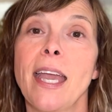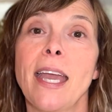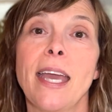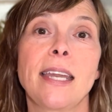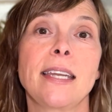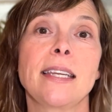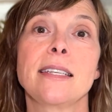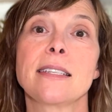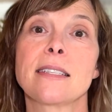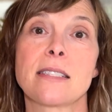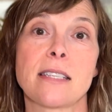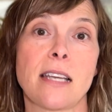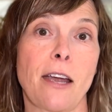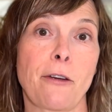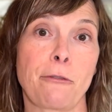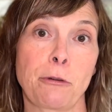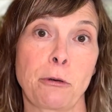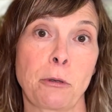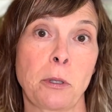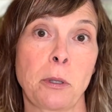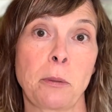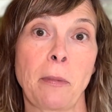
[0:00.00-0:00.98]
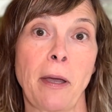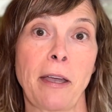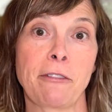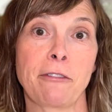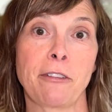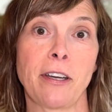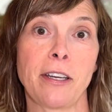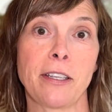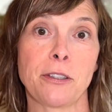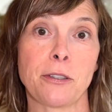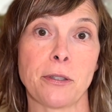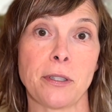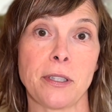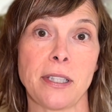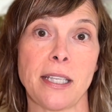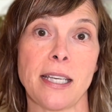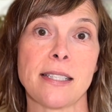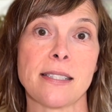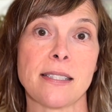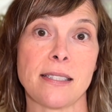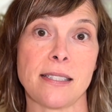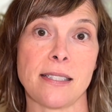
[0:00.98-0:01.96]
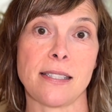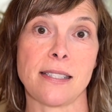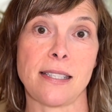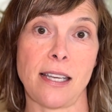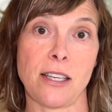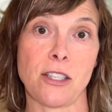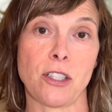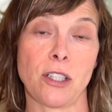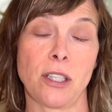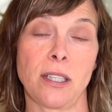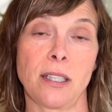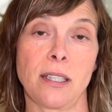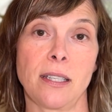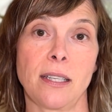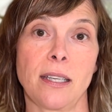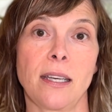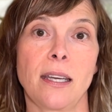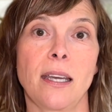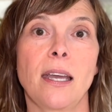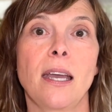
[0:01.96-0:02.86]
any discovery we might find during that session.